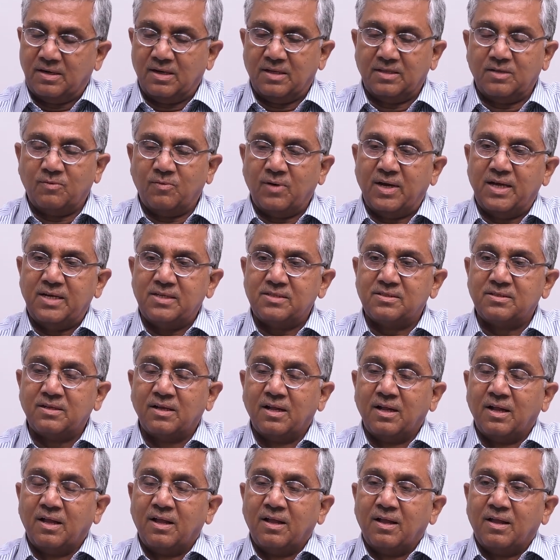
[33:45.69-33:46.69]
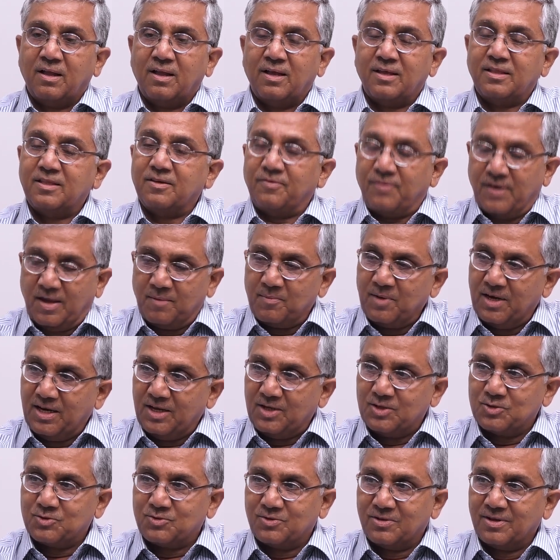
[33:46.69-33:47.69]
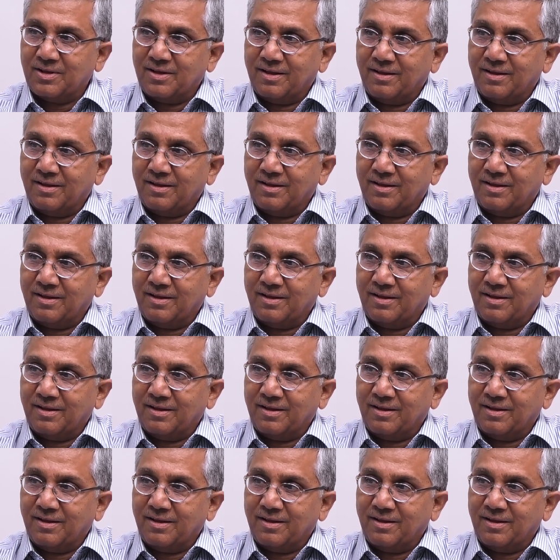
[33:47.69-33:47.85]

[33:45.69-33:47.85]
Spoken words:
Otherwise, in the families,